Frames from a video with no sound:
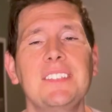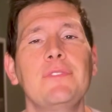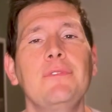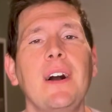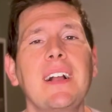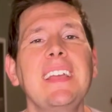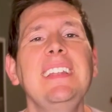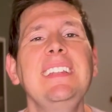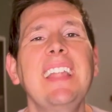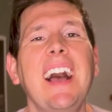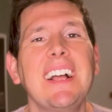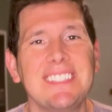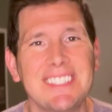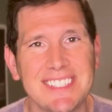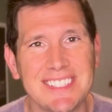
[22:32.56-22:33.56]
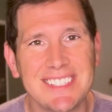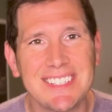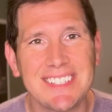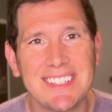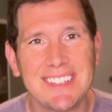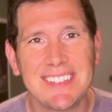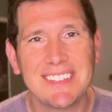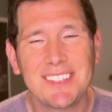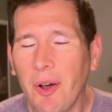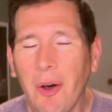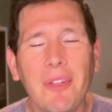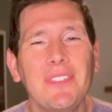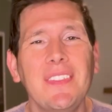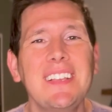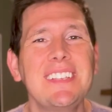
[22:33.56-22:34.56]
It's fucking nuts. The
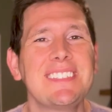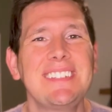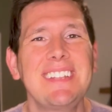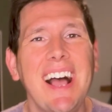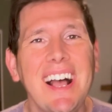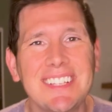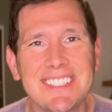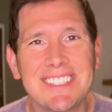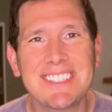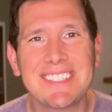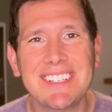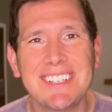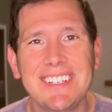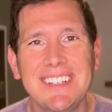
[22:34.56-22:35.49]
whole thing's nuts.